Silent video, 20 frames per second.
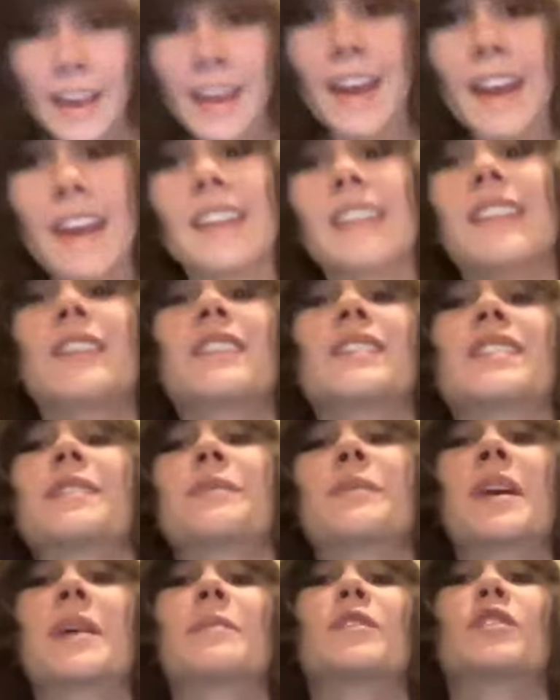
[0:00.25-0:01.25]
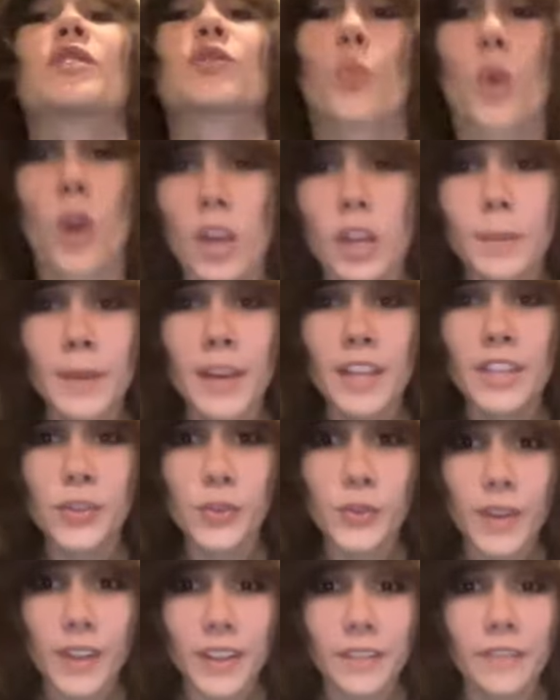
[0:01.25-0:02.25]
Hey, what's up gamers? Welcome back to
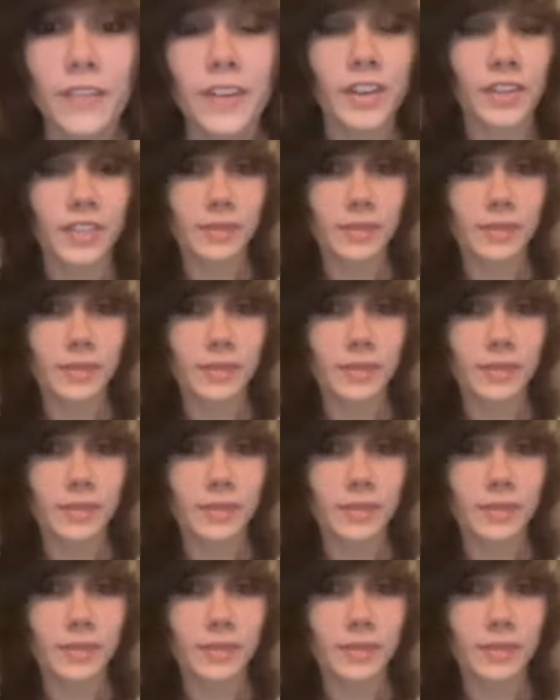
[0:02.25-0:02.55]
another video.